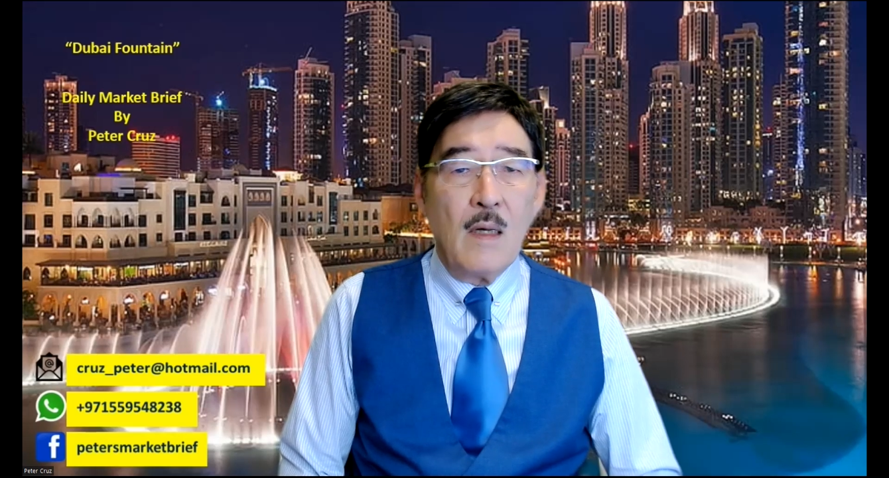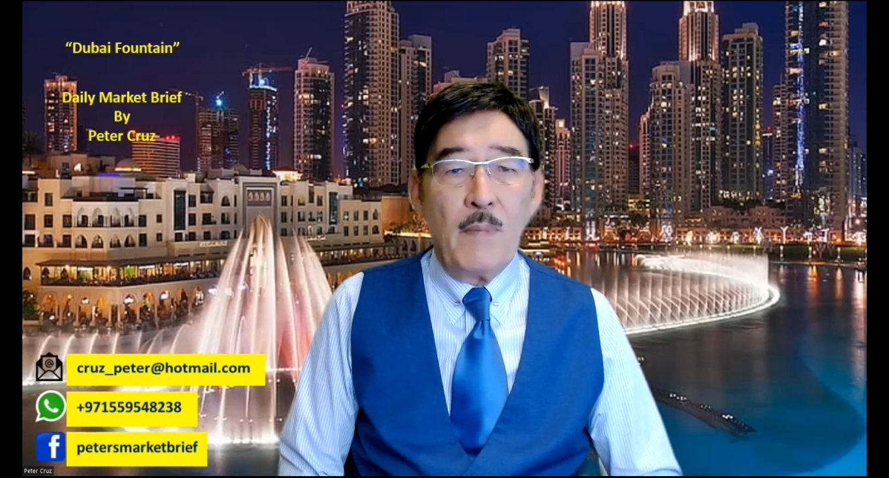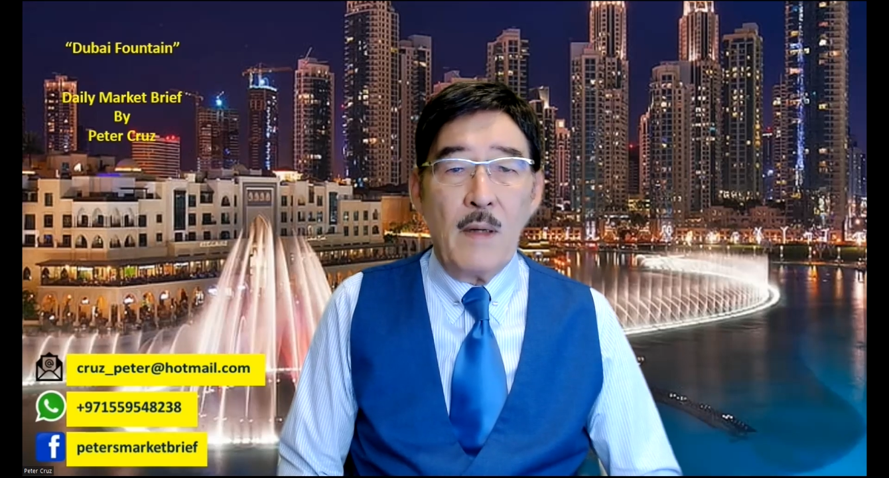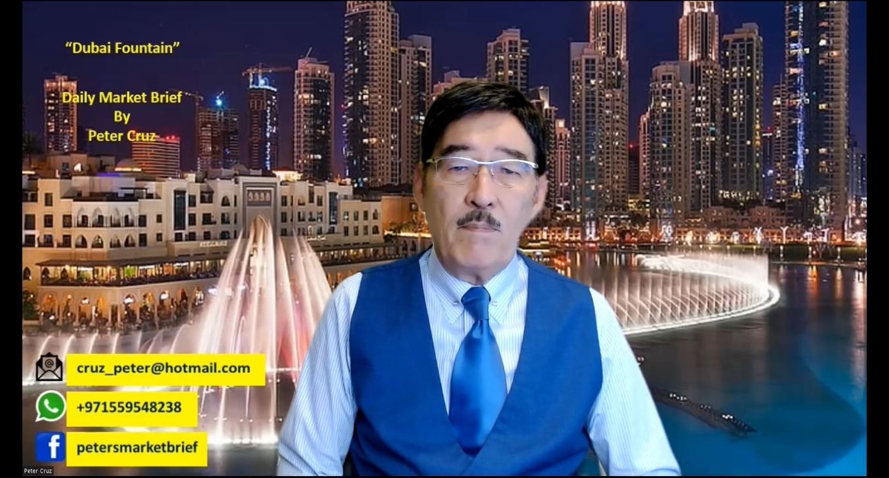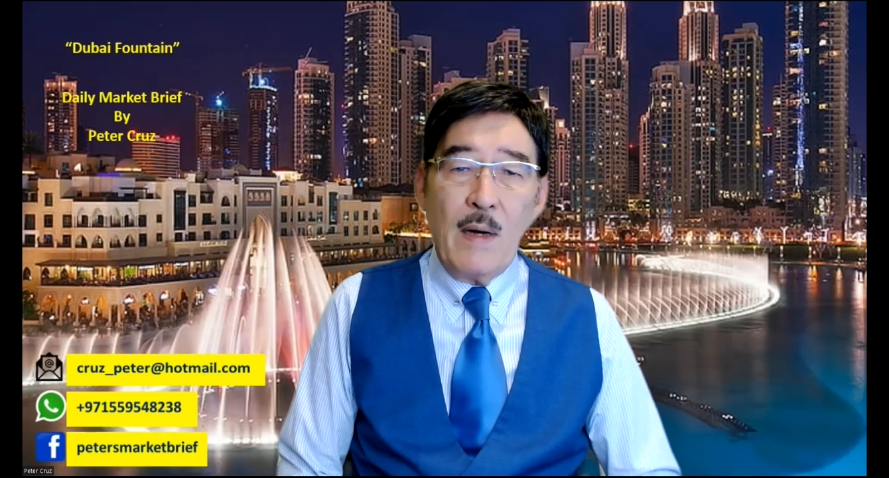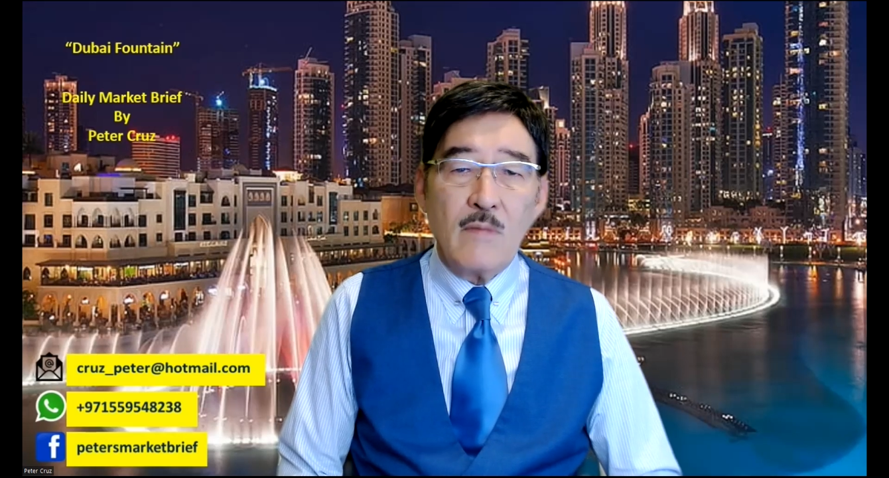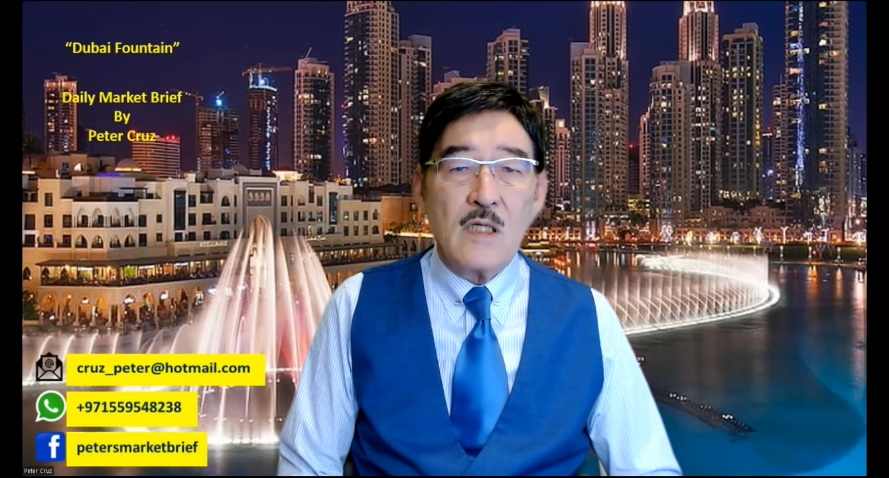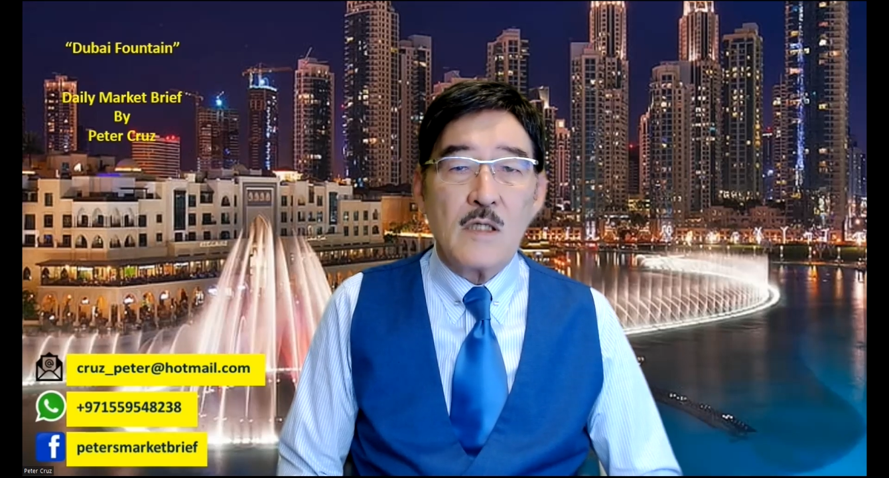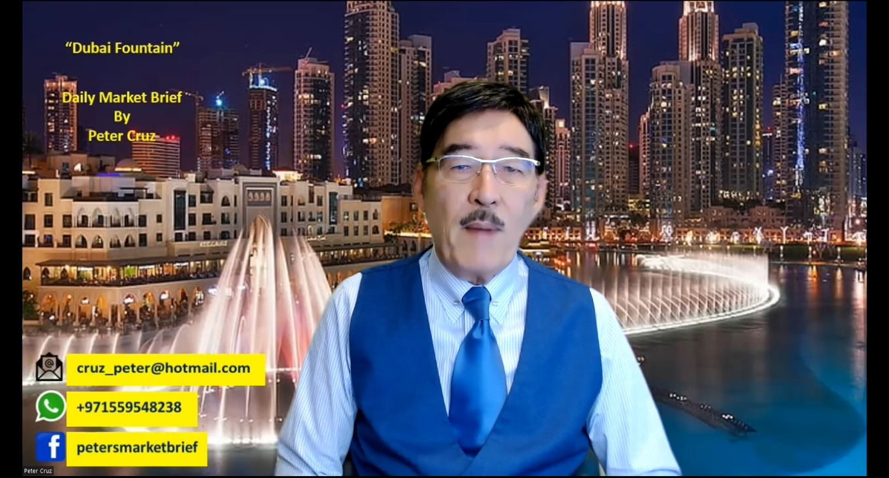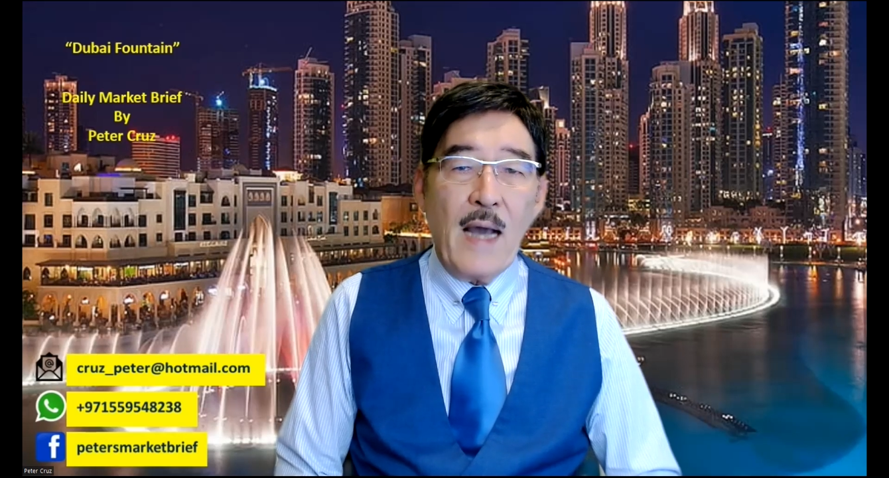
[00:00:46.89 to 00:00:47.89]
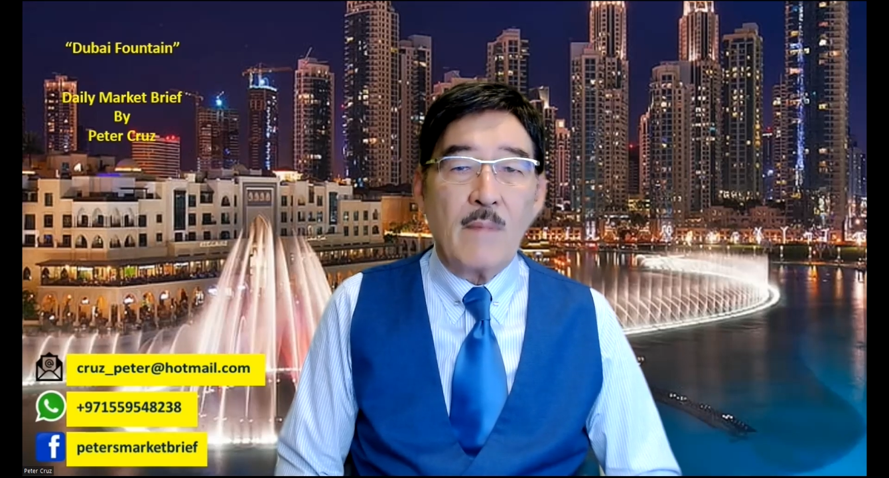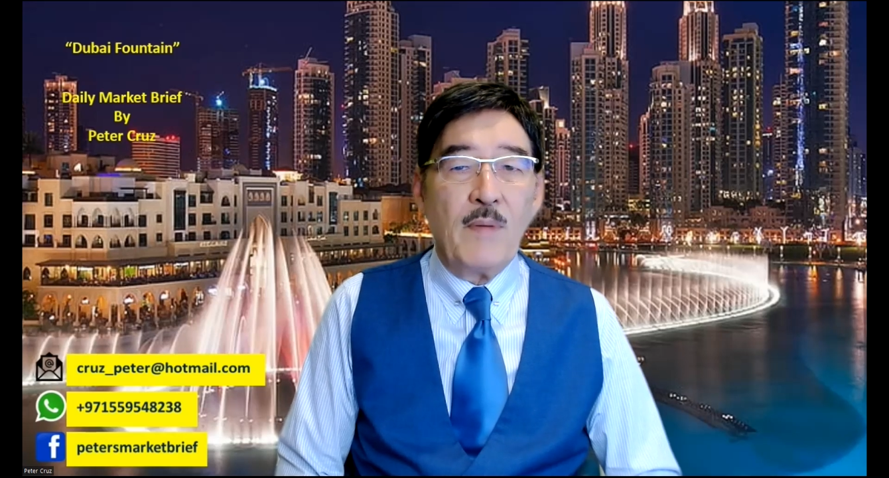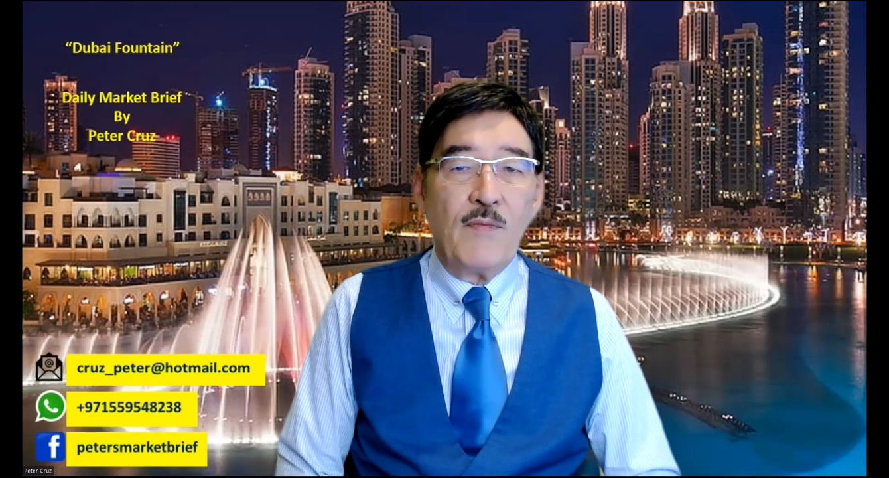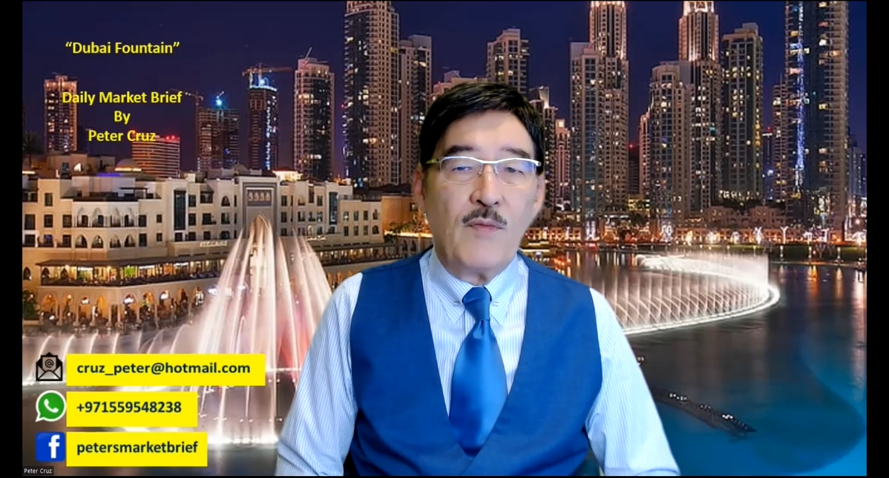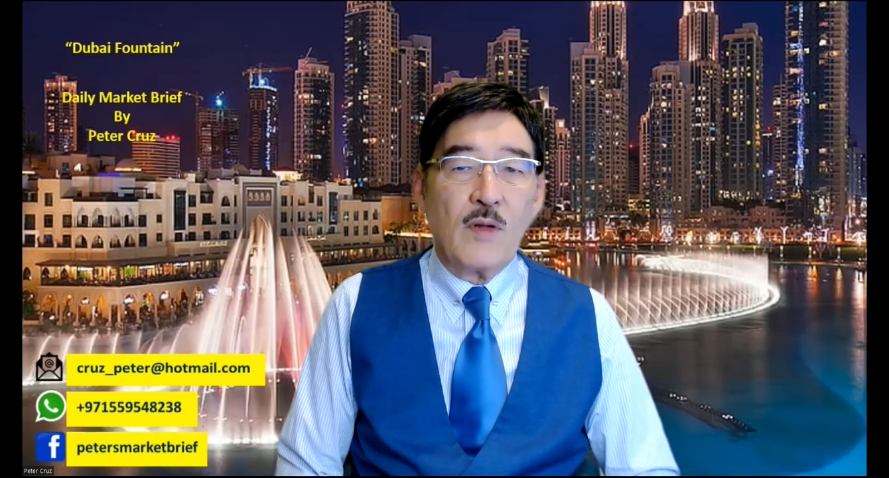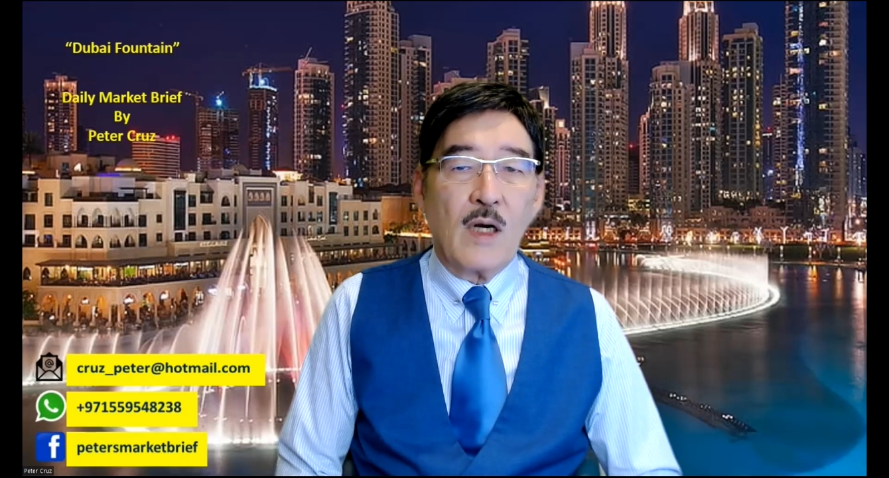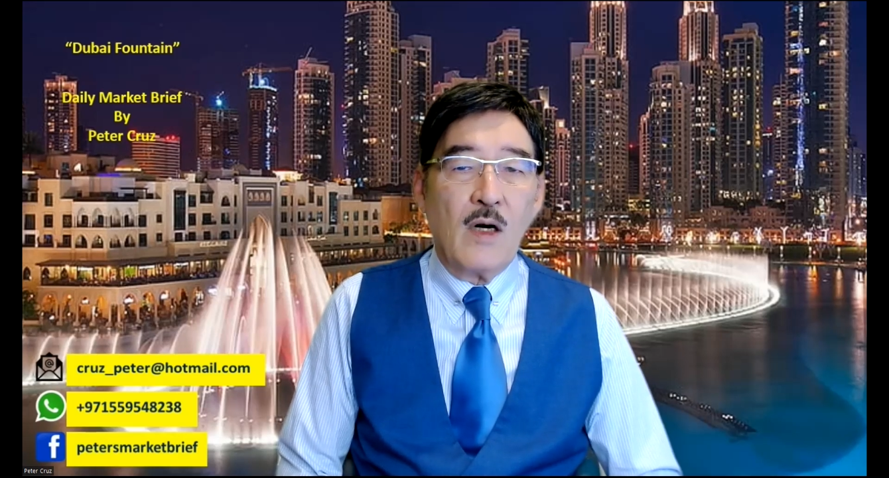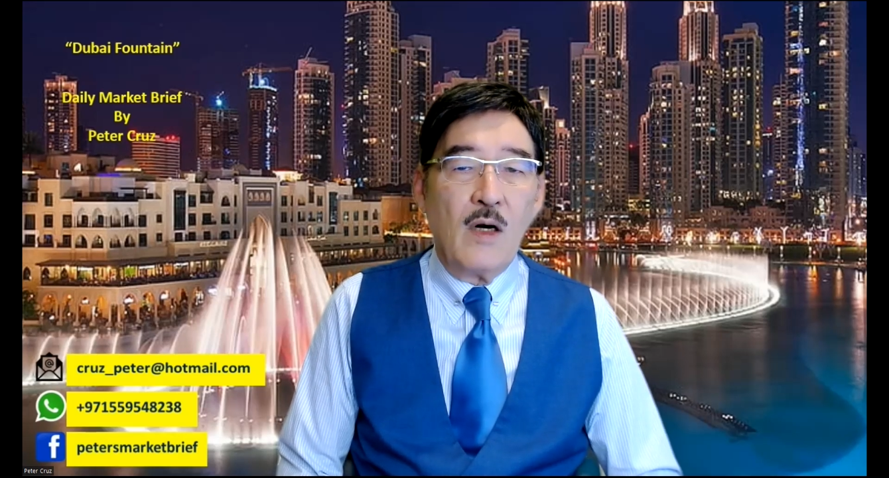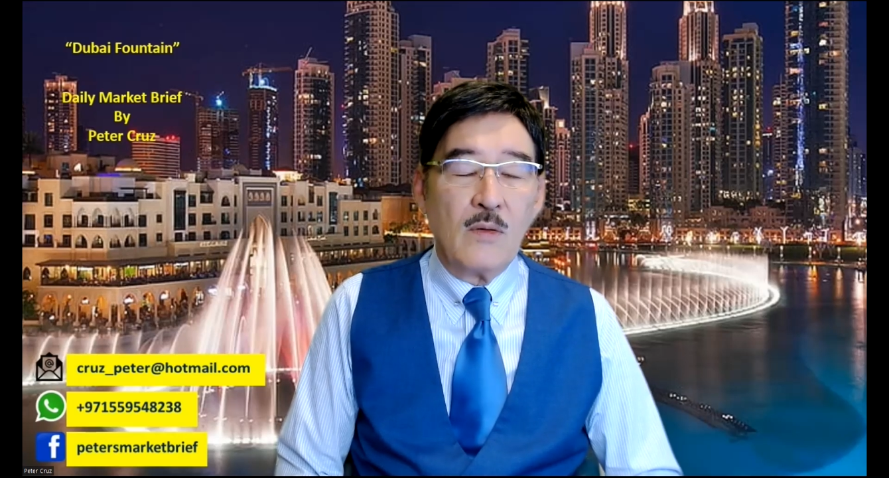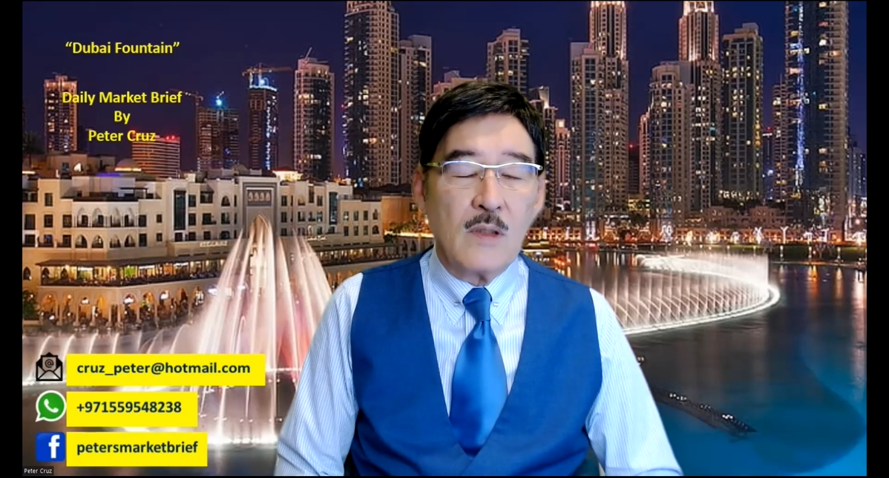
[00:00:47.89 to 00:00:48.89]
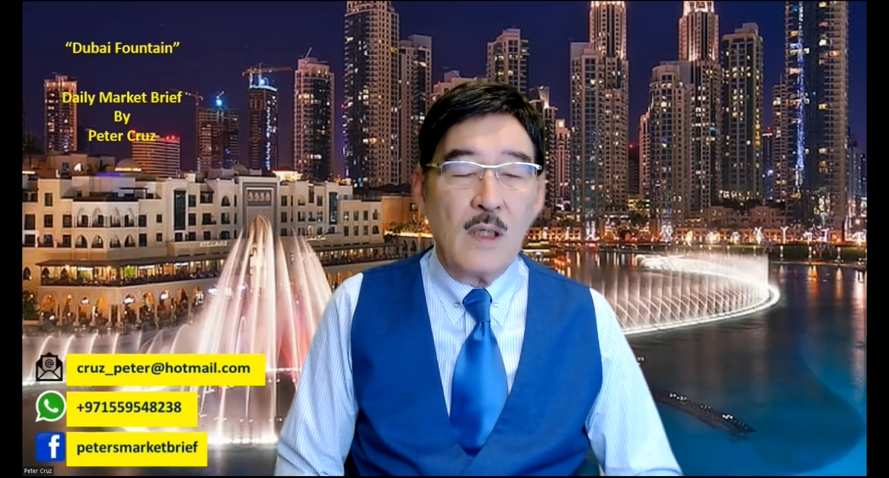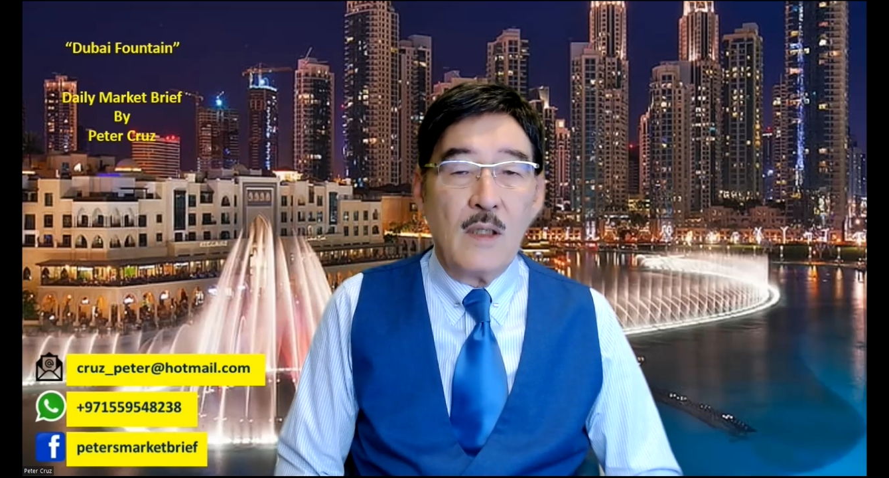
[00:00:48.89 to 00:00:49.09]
but bounces back before the close